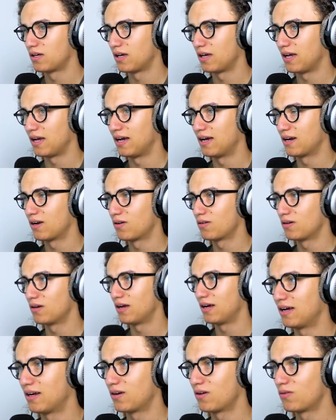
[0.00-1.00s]
Okay, I
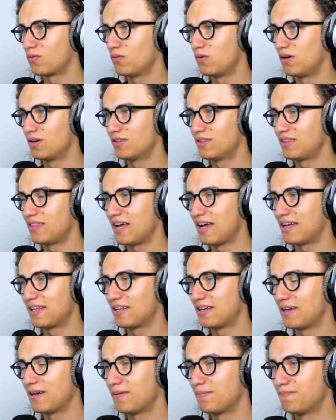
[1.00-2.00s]
don't want that
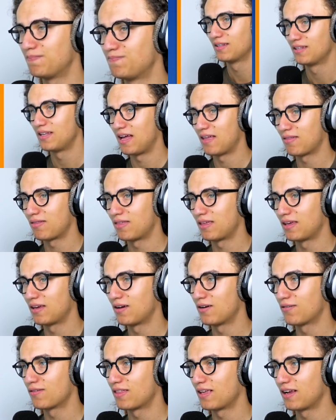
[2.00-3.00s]
that thing
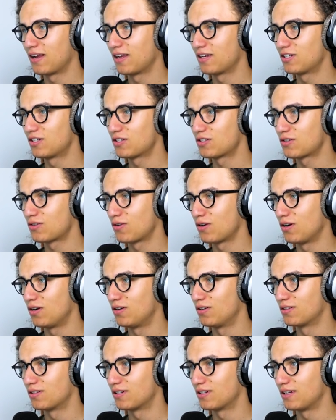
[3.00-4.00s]
over there. Let's just
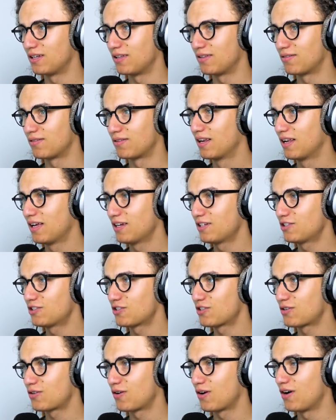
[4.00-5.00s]
crawl underneath. Let's
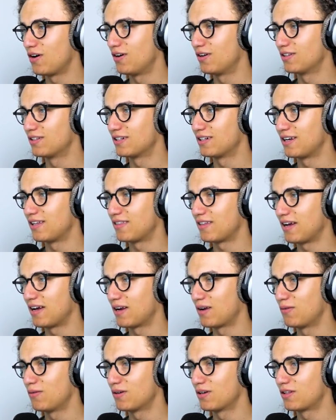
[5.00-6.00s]
just crawl underneath. I
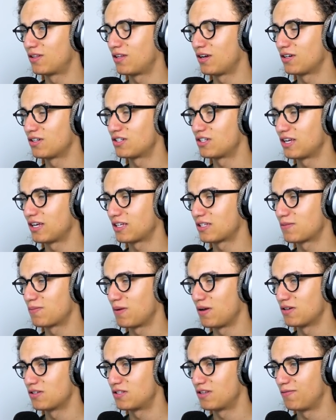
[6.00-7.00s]
don't want to touch the
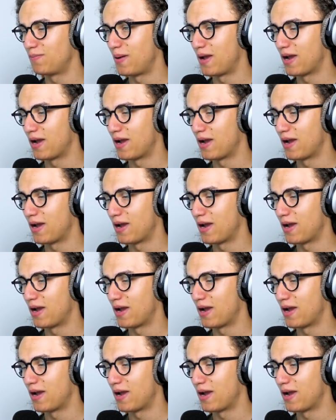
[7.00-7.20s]
explosive